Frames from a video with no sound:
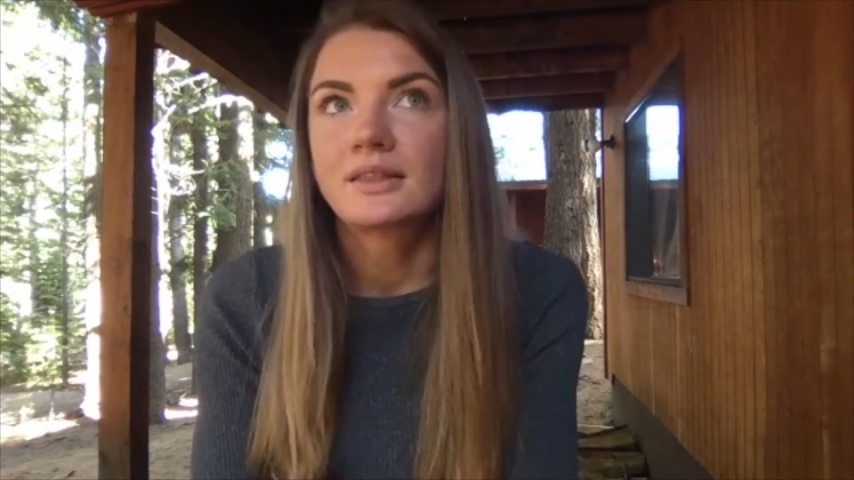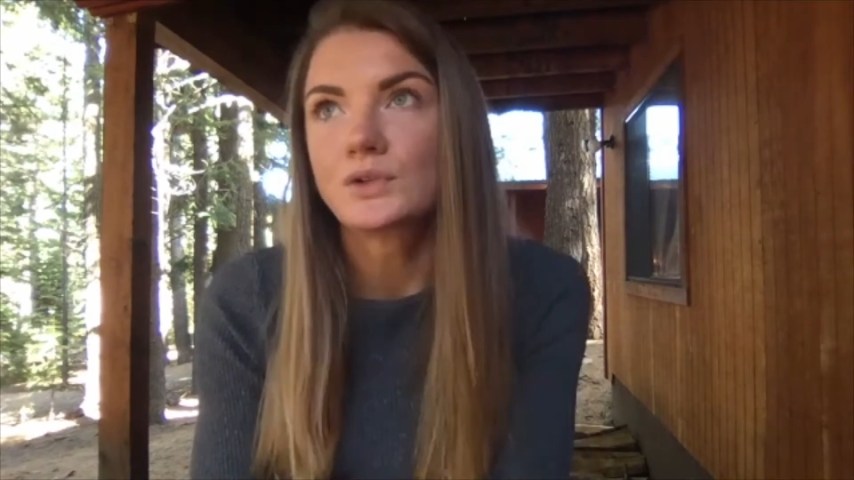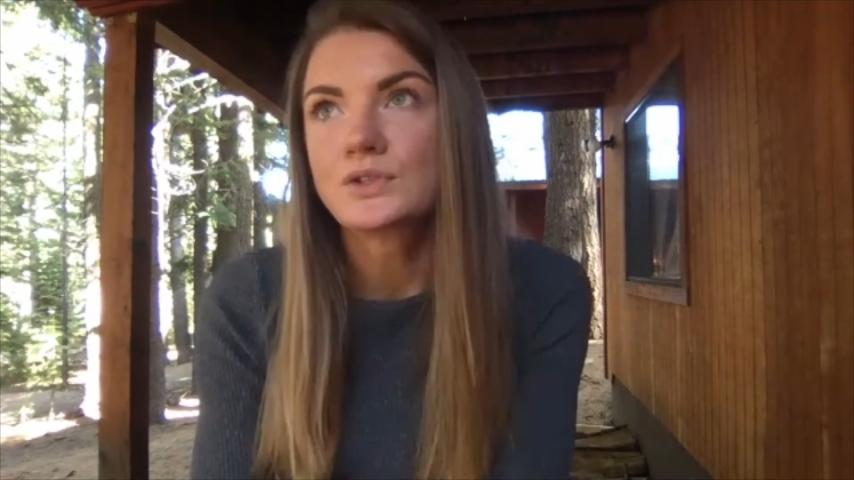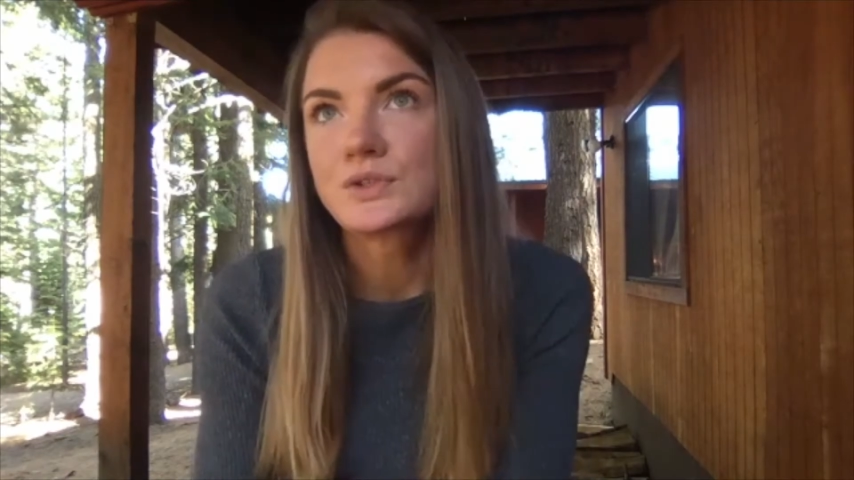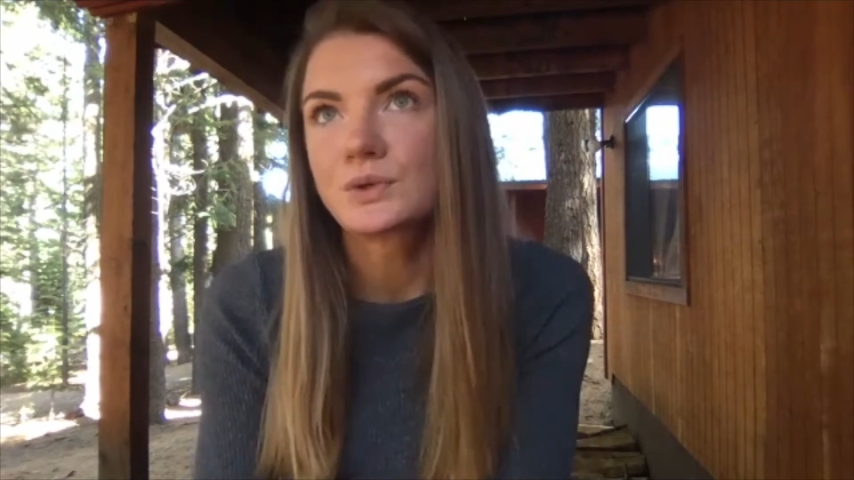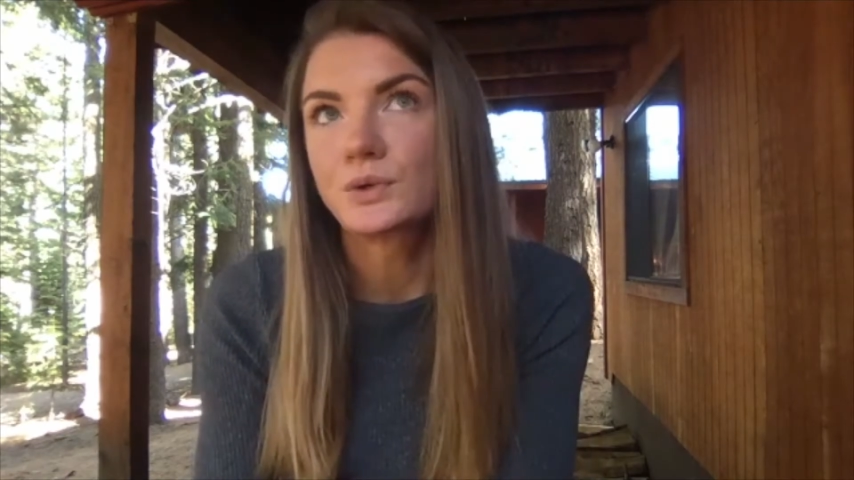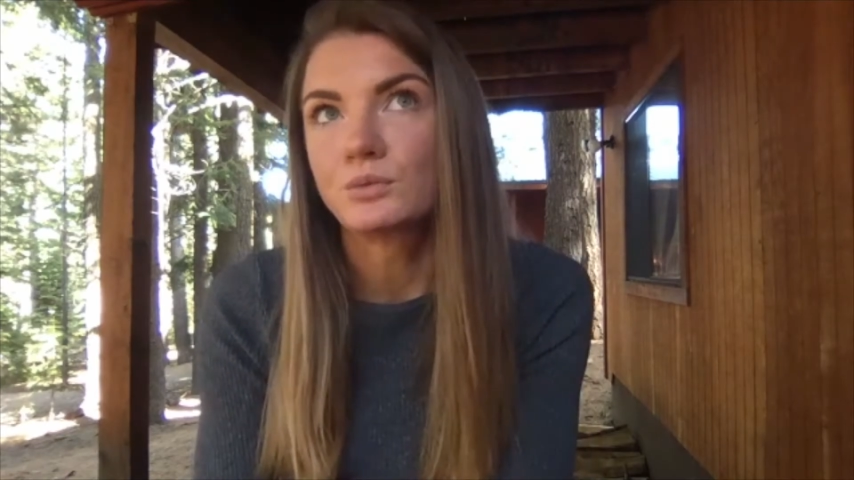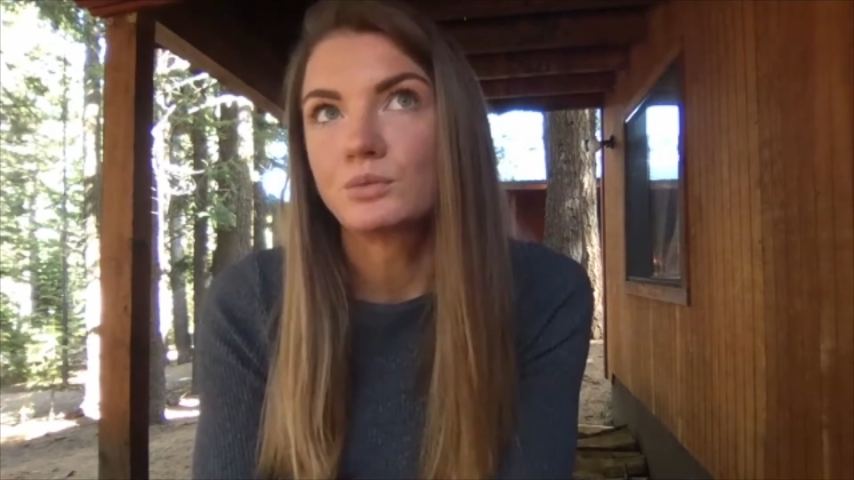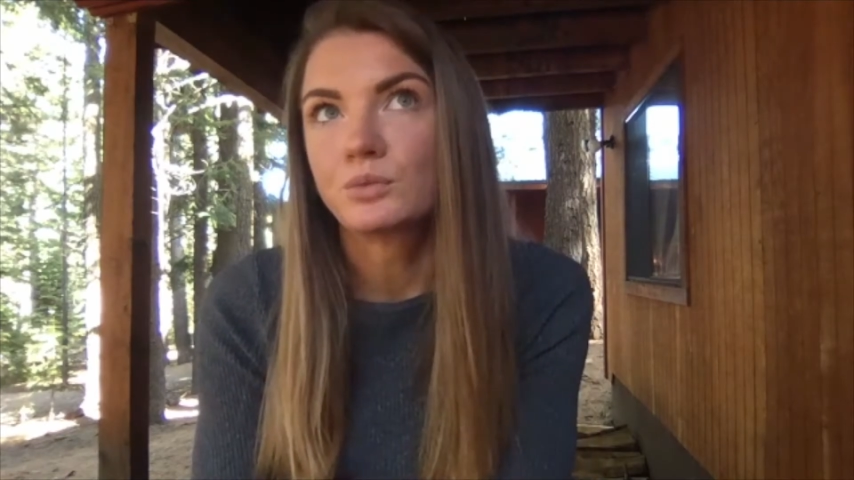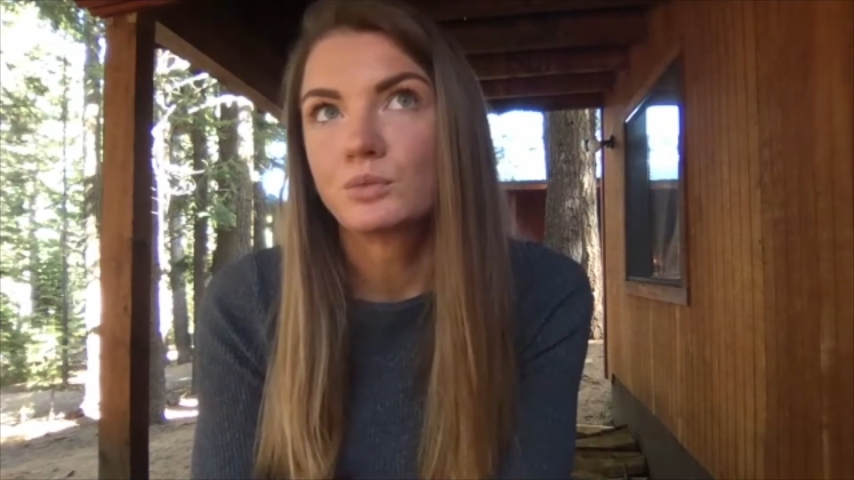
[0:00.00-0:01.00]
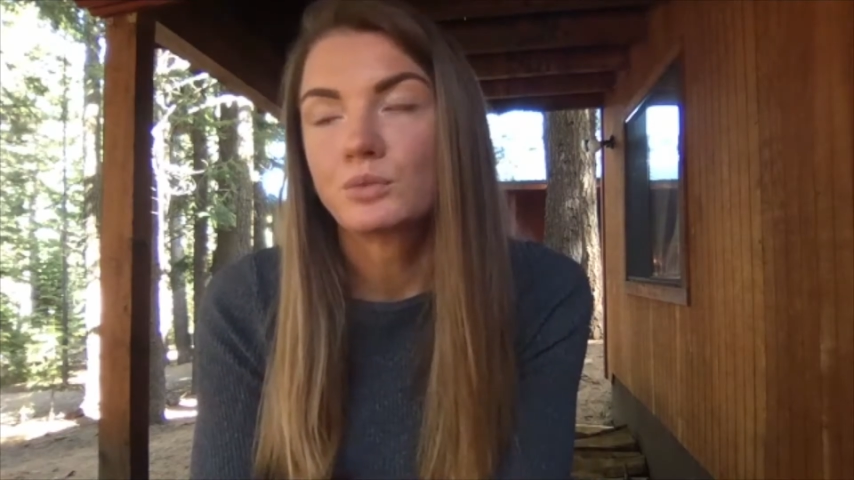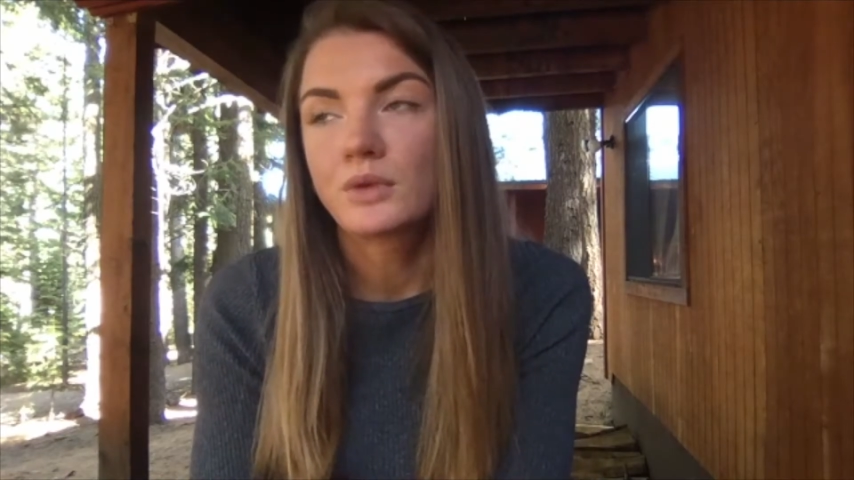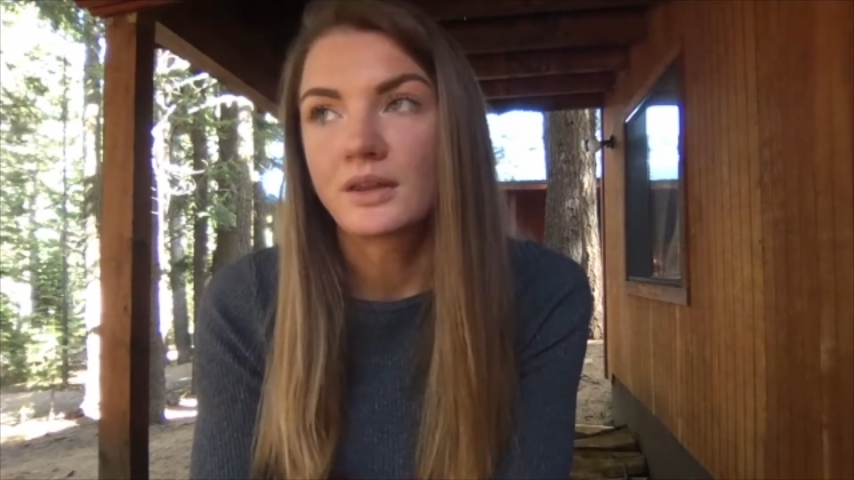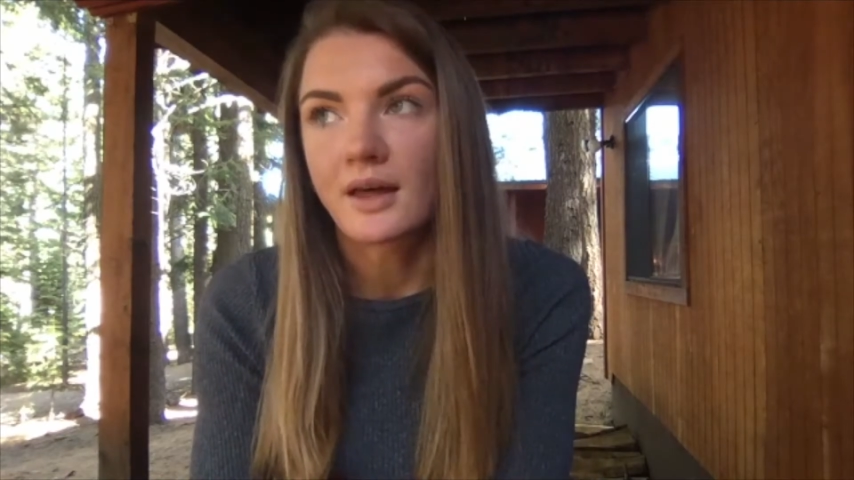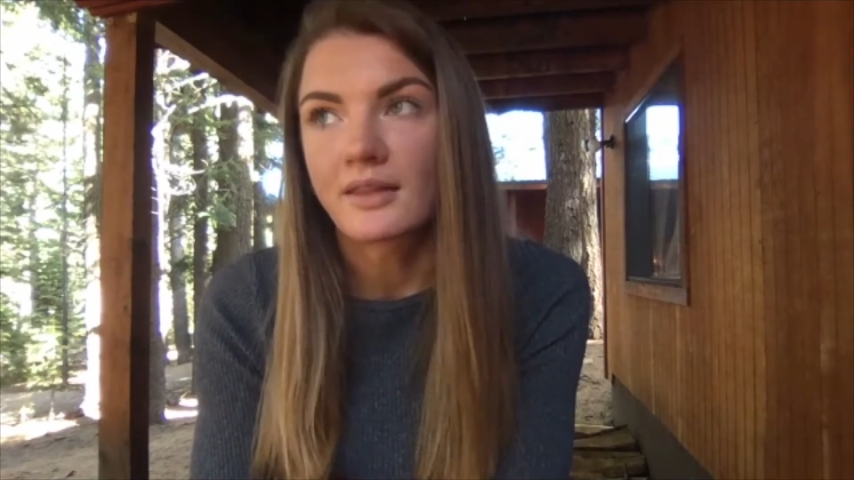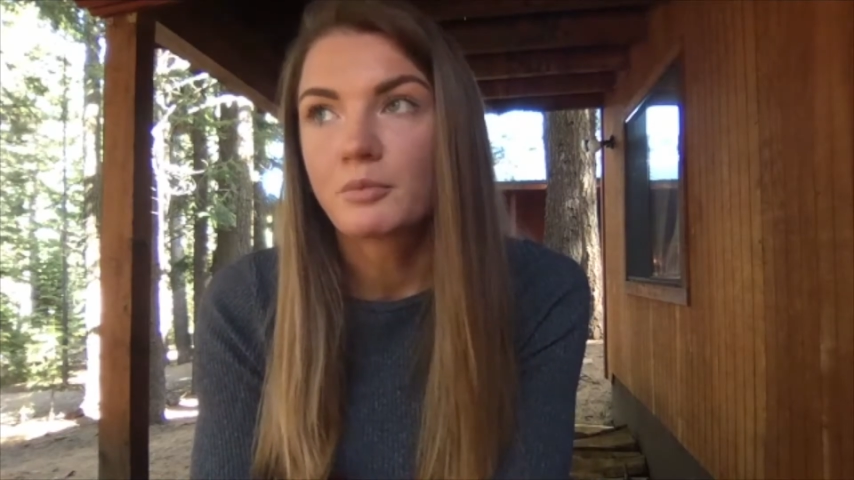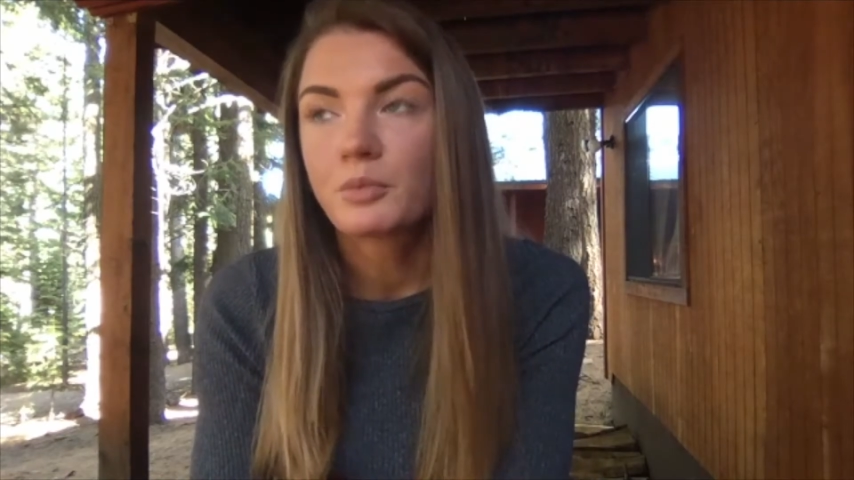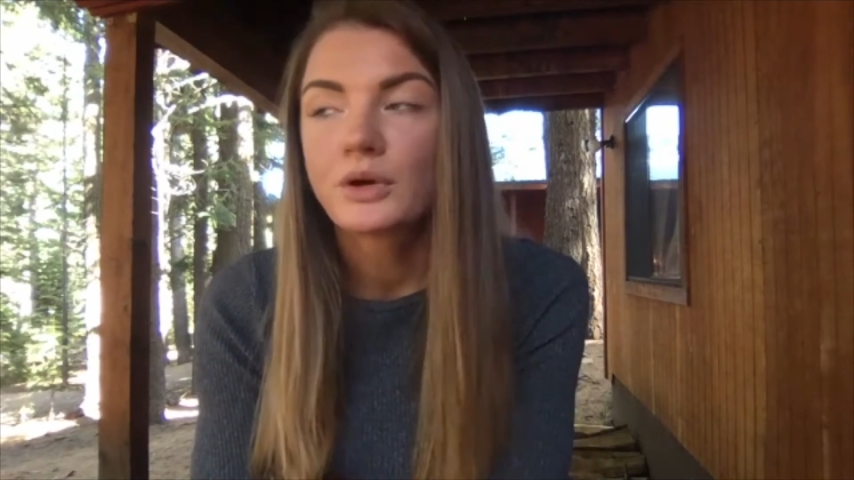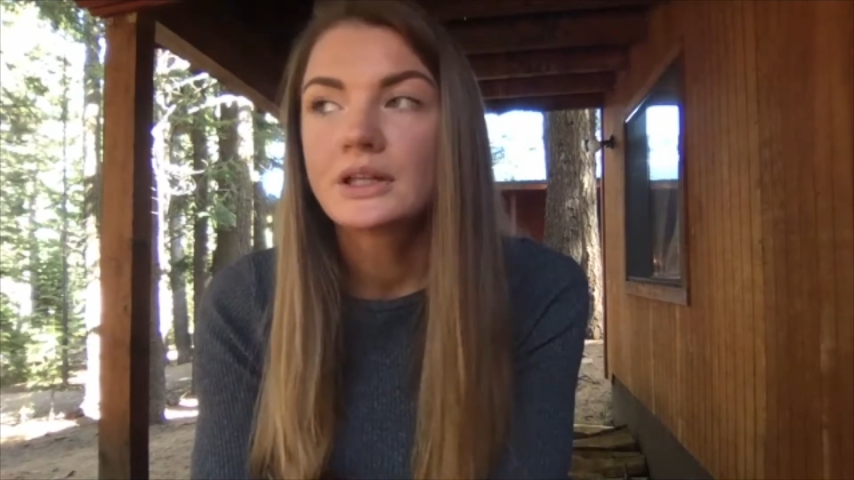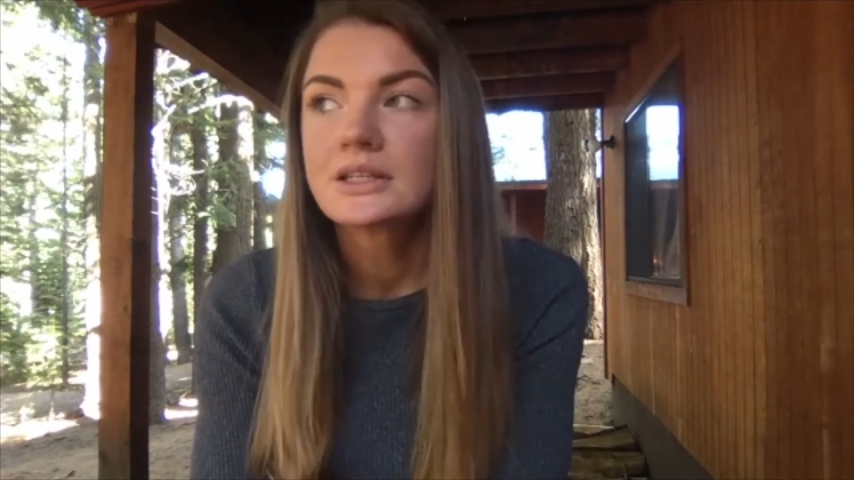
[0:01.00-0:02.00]
is also another
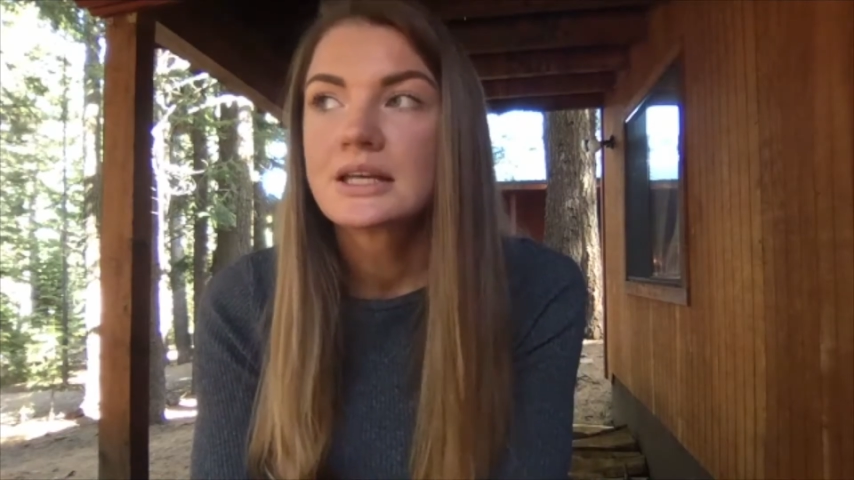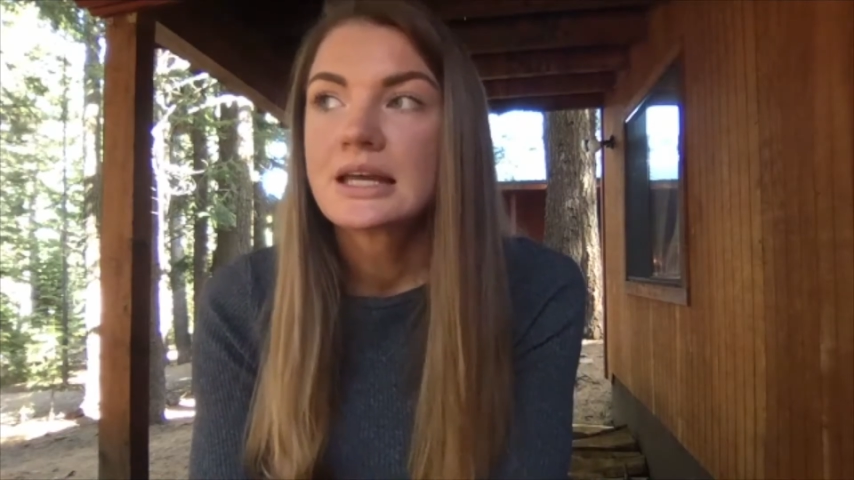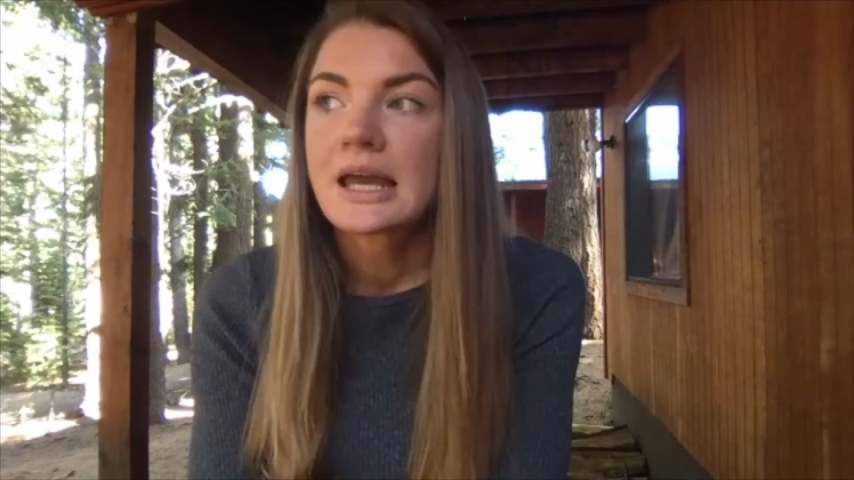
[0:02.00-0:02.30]
point.